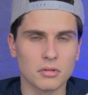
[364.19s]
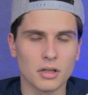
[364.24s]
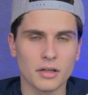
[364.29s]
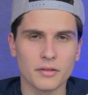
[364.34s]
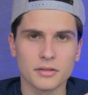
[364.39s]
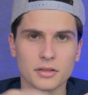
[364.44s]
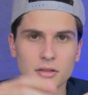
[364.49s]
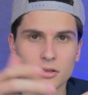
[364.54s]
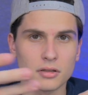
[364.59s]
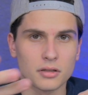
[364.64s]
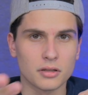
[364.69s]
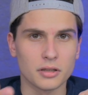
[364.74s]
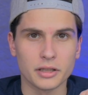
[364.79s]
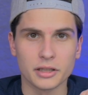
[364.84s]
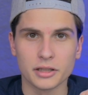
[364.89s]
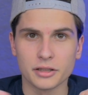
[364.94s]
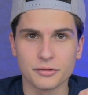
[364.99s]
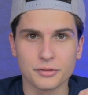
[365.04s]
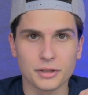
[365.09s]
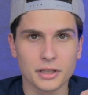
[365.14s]

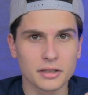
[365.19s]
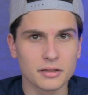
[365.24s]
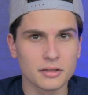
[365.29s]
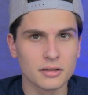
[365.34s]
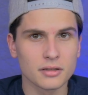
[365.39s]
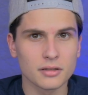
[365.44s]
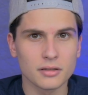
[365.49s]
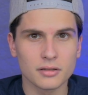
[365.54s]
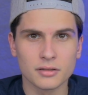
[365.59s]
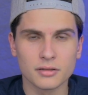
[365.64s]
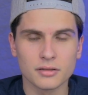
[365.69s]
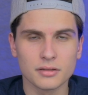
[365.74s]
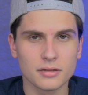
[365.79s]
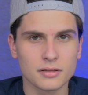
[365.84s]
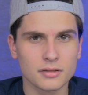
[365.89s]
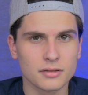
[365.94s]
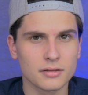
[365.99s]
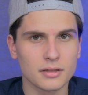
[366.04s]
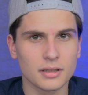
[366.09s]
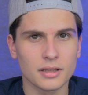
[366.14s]
after a
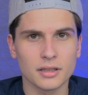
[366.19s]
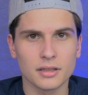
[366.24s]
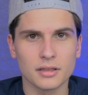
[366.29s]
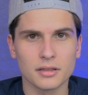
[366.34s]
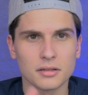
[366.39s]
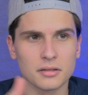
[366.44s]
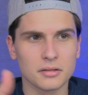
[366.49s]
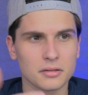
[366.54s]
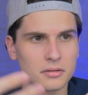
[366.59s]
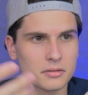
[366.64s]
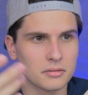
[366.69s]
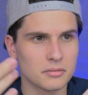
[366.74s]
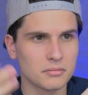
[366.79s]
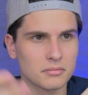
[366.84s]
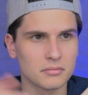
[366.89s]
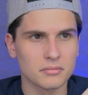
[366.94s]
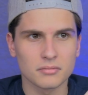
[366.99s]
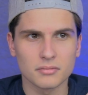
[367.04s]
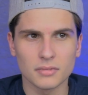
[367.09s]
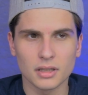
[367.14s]
run
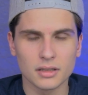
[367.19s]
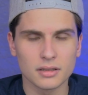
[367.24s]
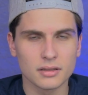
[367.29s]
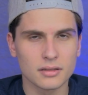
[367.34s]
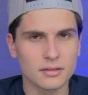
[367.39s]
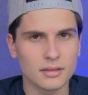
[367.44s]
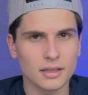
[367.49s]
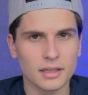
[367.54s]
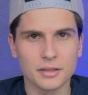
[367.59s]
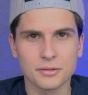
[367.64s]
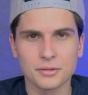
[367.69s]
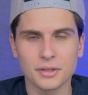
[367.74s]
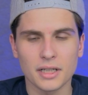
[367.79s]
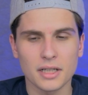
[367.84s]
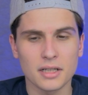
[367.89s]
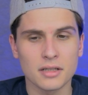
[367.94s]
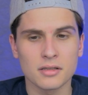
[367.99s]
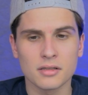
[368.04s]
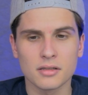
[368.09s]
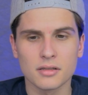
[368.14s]
at a
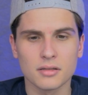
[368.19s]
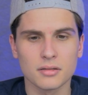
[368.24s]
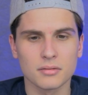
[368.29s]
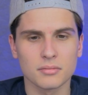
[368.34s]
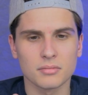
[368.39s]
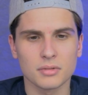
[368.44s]
race.